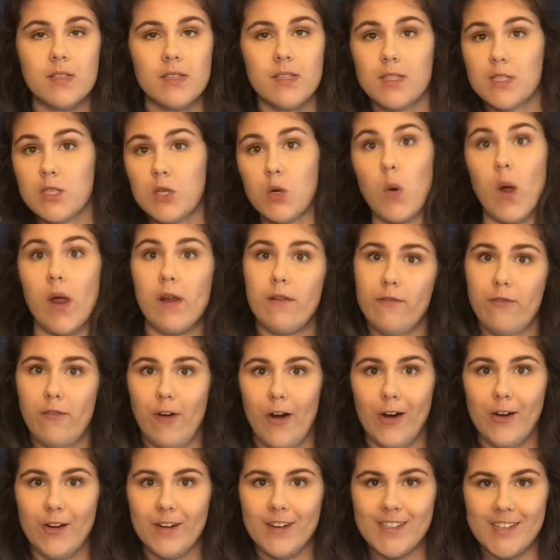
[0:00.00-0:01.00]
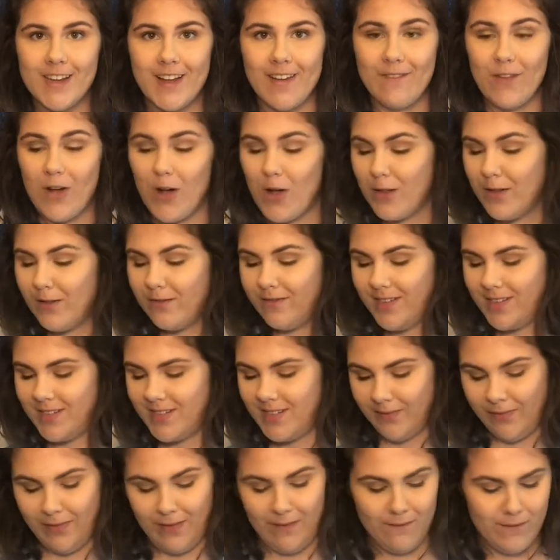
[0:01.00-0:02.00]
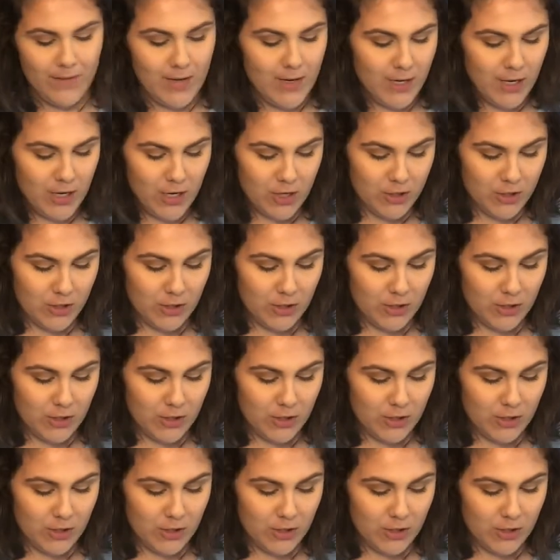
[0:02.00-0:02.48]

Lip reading: It's quite fragrant to have all of these different vinegars